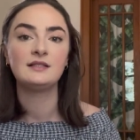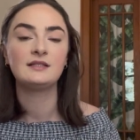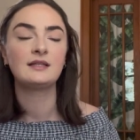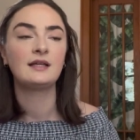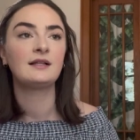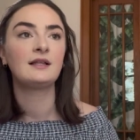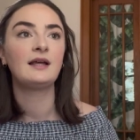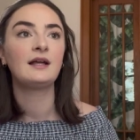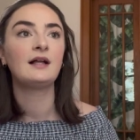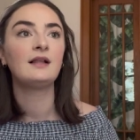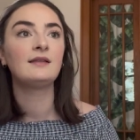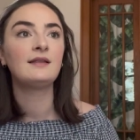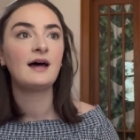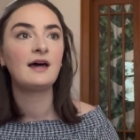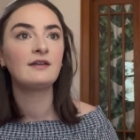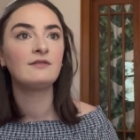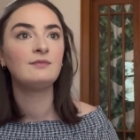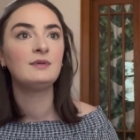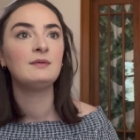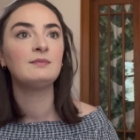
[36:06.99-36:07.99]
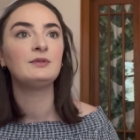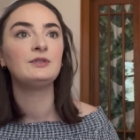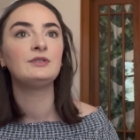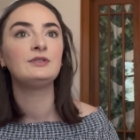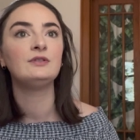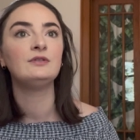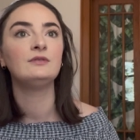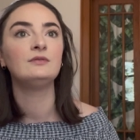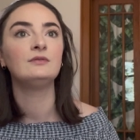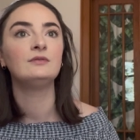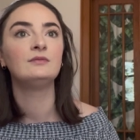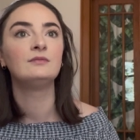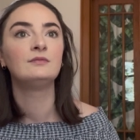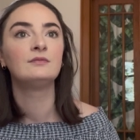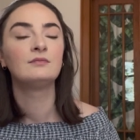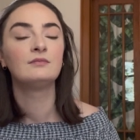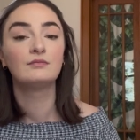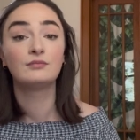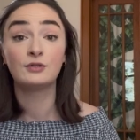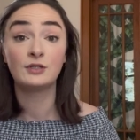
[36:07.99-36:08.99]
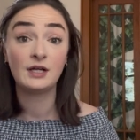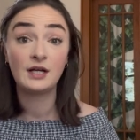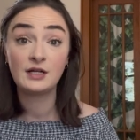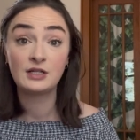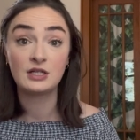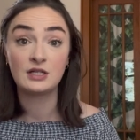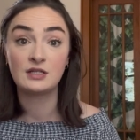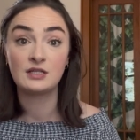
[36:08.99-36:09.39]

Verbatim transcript: And like a lot of people do production